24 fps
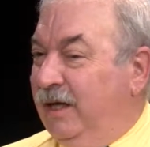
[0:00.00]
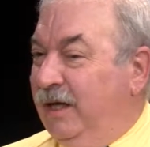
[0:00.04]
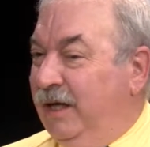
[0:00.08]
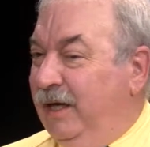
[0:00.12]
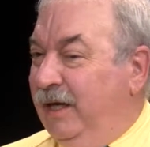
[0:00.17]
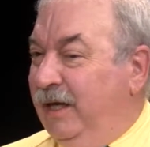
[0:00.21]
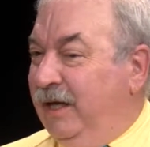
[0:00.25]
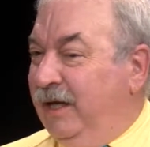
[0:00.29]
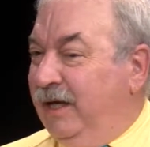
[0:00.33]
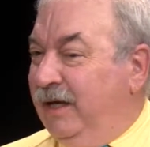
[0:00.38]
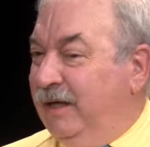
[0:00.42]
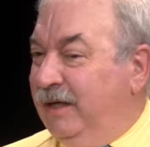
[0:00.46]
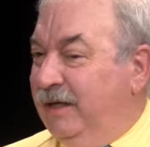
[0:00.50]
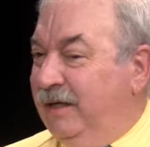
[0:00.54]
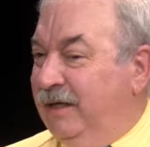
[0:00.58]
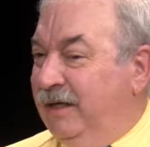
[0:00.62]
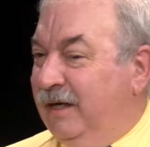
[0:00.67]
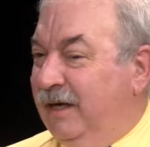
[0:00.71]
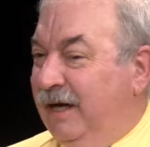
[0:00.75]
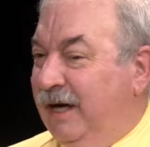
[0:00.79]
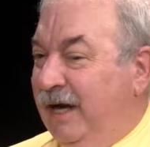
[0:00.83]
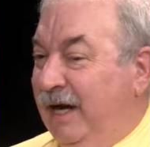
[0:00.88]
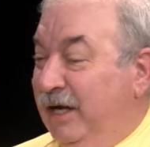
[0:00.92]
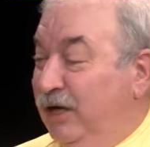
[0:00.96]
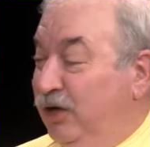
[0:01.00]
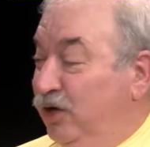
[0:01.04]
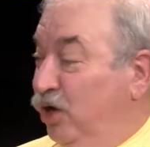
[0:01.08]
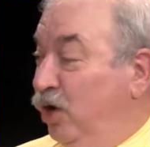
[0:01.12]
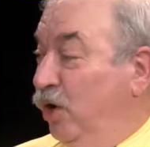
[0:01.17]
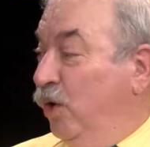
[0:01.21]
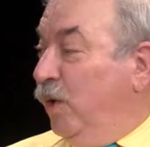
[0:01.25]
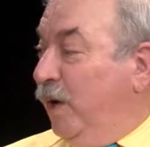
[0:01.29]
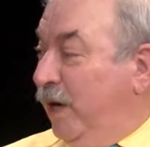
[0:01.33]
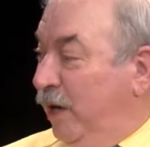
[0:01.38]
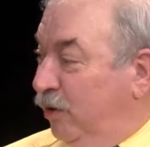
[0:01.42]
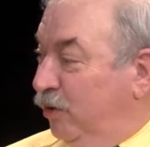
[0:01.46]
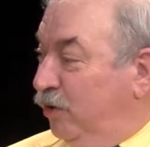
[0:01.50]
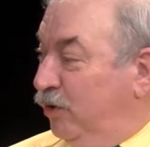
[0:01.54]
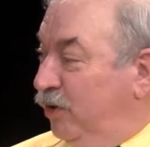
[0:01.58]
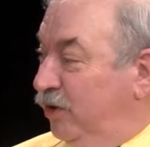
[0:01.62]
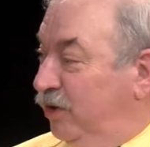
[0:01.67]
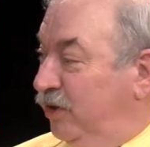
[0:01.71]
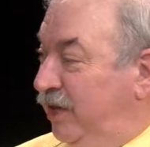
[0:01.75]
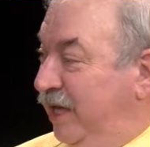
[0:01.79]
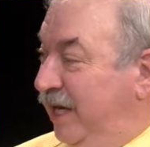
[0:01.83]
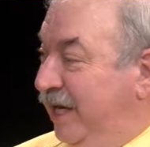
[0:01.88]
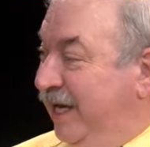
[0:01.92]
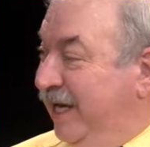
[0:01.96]
and I know how
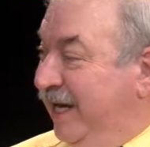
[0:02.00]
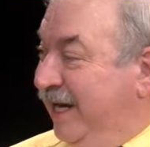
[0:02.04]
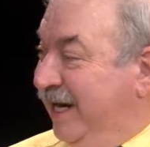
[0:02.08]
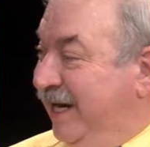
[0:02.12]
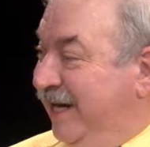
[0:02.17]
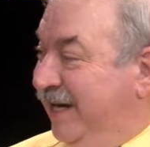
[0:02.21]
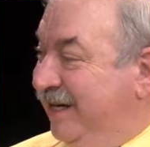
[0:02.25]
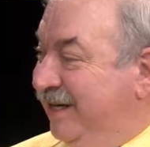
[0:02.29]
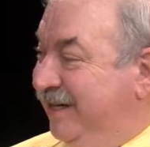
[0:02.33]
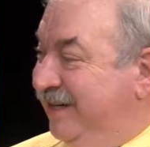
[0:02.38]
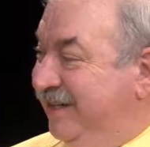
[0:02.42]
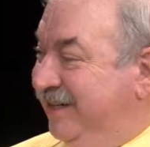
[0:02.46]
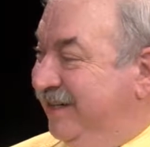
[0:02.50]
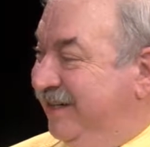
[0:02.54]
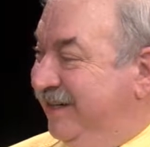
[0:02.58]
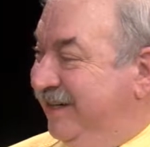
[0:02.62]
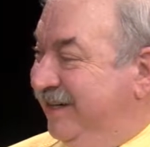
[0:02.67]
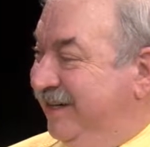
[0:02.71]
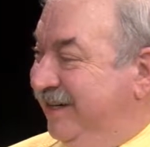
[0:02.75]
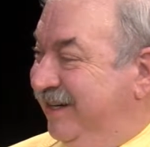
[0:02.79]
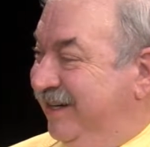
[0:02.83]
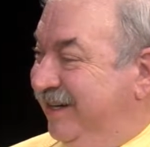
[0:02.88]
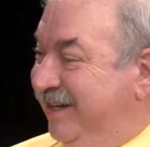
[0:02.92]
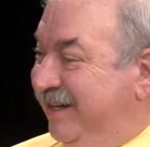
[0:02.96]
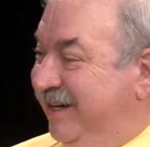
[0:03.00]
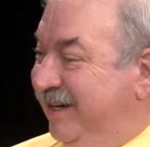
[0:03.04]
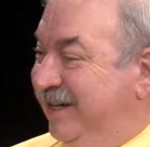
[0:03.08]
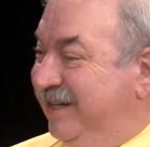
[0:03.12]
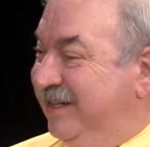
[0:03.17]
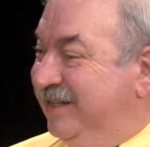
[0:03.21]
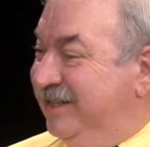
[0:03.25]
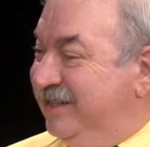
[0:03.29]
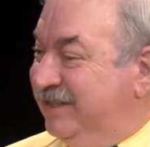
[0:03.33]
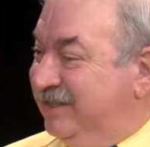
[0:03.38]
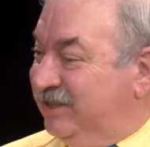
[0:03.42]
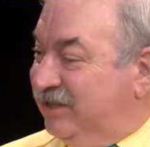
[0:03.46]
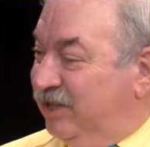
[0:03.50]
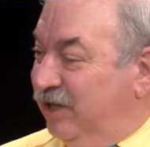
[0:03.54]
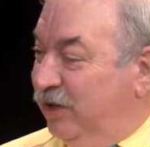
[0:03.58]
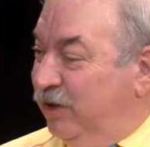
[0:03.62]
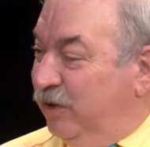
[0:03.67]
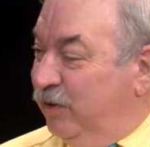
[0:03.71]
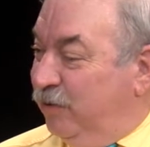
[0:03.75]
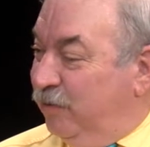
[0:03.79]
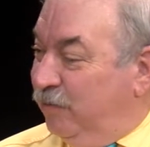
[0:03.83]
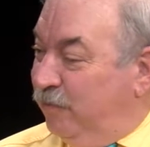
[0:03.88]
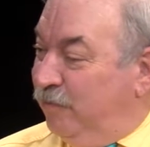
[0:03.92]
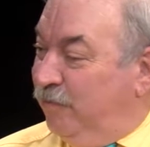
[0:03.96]
good they are. Mm-hmm.
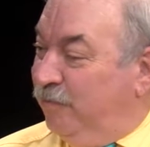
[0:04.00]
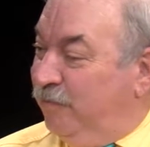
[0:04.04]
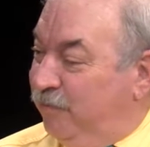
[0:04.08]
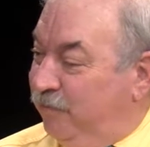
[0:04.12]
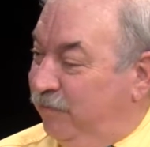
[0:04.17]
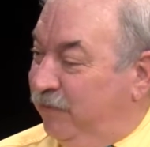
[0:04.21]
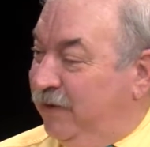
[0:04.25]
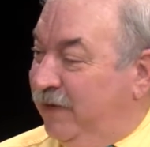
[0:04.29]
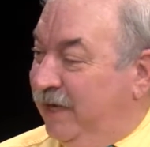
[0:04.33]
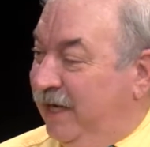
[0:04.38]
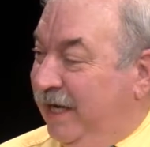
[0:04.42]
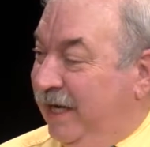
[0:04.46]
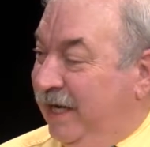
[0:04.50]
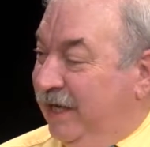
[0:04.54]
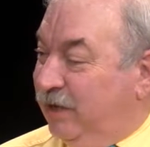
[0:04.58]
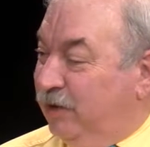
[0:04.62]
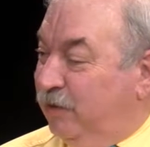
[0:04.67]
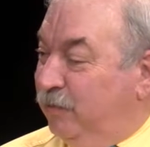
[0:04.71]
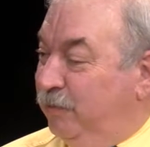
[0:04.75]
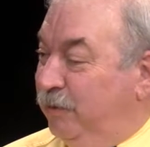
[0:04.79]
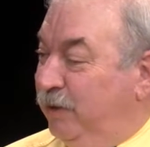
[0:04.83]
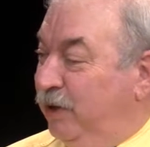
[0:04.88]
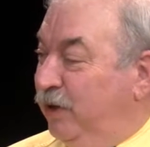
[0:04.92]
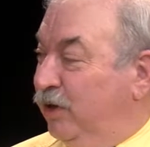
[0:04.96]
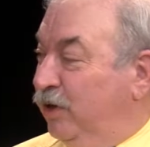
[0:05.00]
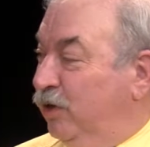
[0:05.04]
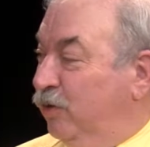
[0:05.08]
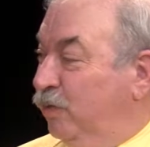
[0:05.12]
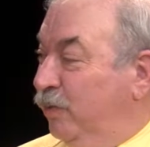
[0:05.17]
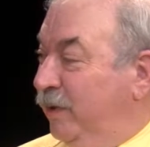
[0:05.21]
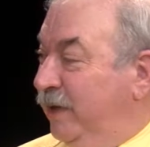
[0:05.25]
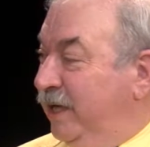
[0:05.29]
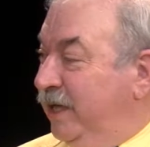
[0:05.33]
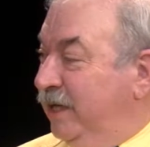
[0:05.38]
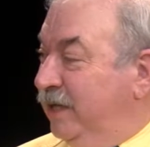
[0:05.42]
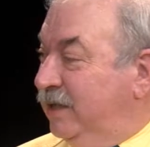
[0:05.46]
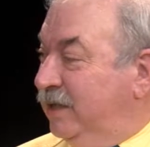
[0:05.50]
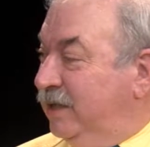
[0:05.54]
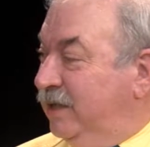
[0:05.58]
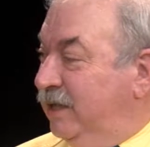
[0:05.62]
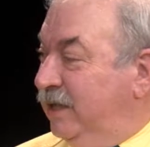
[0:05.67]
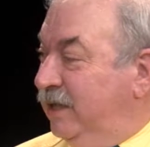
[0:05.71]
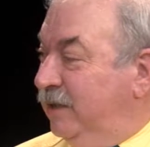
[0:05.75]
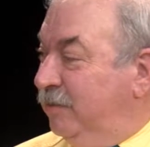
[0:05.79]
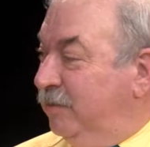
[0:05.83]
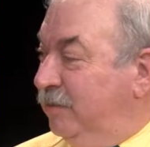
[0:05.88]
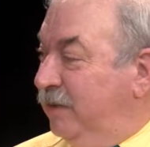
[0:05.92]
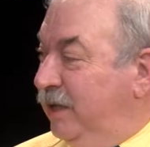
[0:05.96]
So I could be on a winning
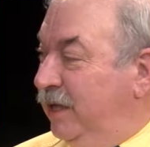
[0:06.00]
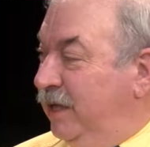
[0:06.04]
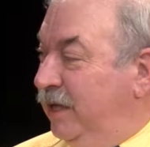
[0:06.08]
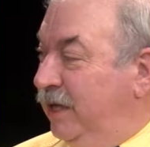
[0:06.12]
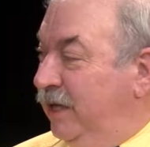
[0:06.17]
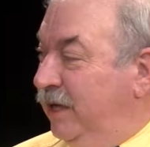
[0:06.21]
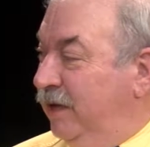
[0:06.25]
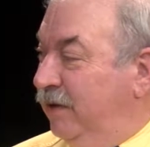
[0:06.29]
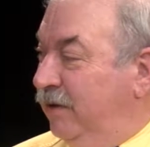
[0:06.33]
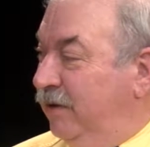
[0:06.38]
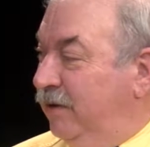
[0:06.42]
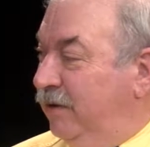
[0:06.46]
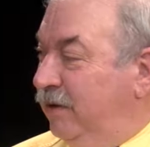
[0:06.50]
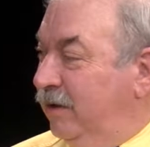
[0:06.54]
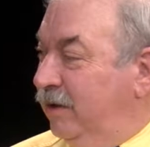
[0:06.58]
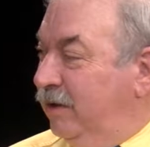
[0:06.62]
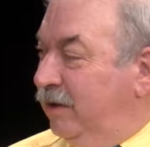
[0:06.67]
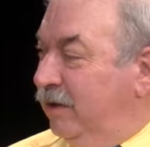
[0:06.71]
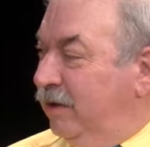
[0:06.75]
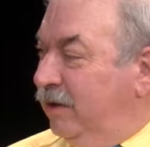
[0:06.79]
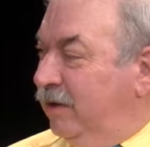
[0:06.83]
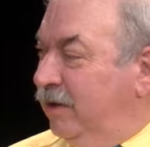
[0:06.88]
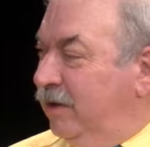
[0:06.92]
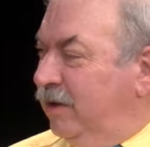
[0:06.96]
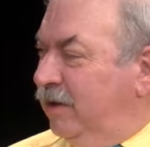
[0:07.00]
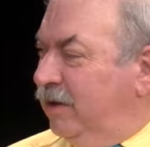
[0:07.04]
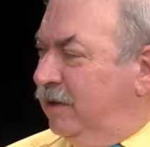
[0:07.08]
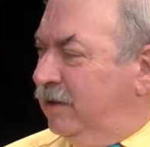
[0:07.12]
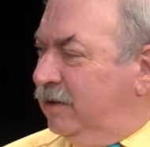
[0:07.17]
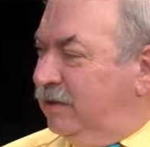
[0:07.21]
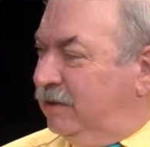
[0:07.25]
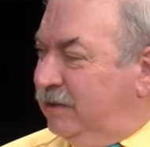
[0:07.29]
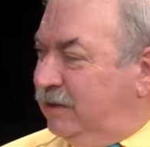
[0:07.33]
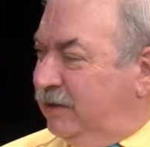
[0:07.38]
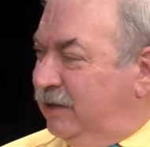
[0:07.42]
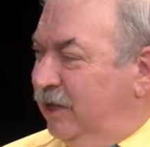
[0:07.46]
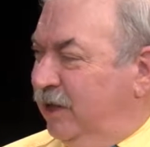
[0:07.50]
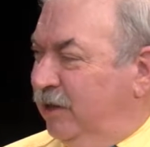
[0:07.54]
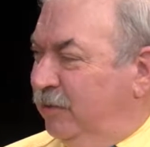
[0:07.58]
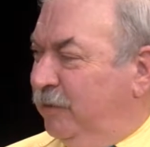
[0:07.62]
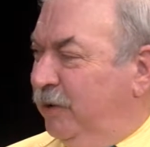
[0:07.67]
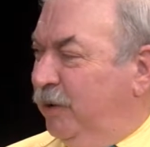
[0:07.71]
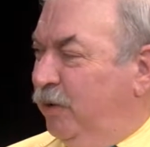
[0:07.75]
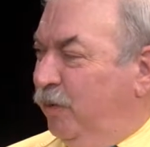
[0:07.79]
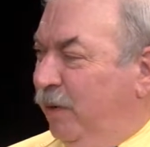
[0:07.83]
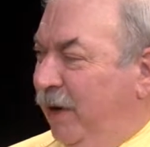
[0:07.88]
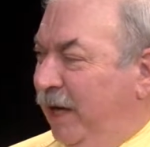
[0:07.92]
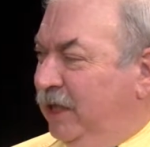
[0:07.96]
team there. Tell
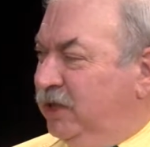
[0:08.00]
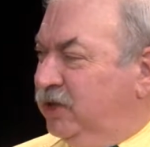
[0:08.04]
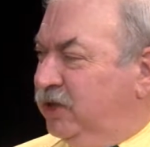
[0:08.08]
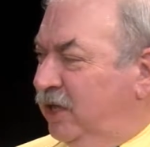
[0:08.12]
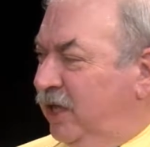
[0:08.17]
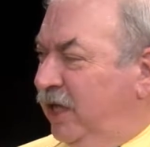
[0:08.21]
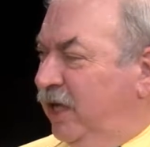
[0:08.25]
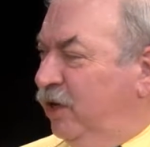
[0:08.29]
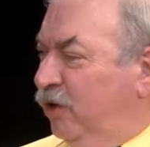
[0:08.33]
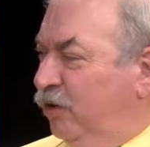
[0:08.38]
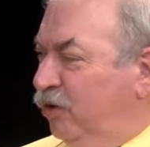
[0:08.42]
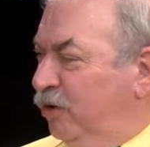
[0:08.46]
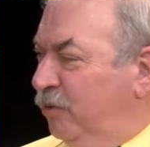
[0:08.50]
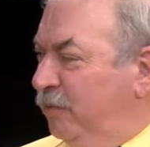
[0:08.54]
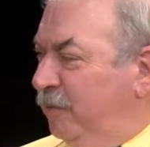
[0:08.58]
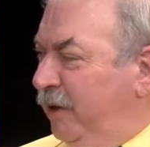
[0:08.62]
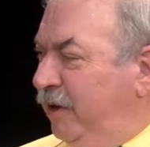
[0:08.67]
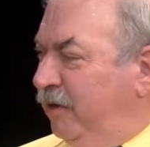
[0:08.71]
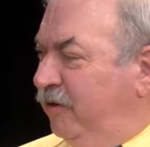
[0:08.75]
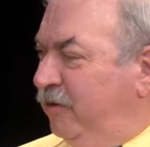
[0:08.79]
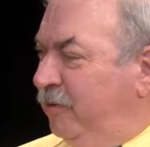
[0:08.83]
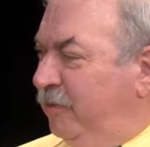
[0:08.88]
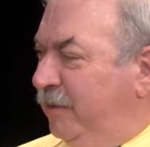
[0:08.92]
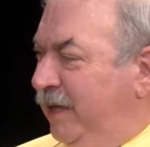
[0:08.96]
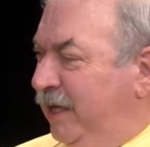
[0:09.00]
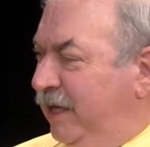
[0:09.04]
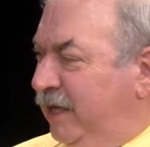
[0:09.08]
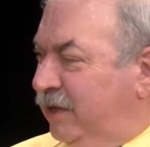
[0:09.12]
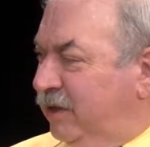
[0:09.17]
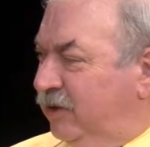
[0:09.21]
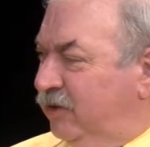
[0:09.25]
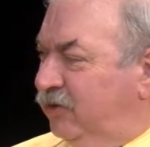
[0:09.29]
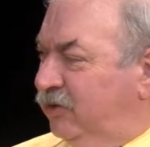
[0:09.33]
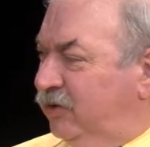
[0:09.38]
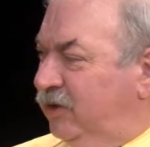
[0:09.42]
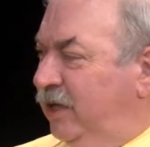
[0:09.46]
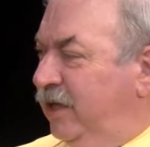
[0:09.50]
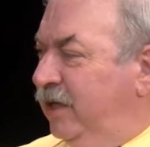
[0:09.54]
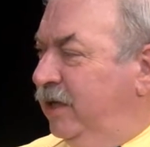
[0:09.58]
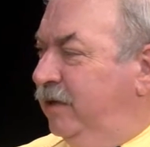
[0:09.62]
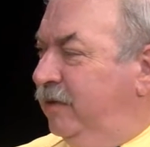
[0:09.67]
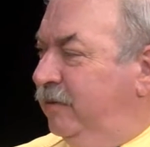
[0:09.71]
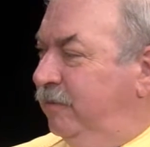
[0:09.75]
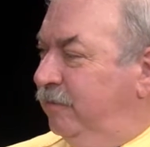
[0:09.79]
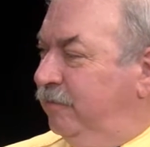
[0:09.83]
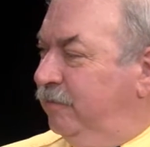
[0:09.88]
me, why should I go to Merrimack instead?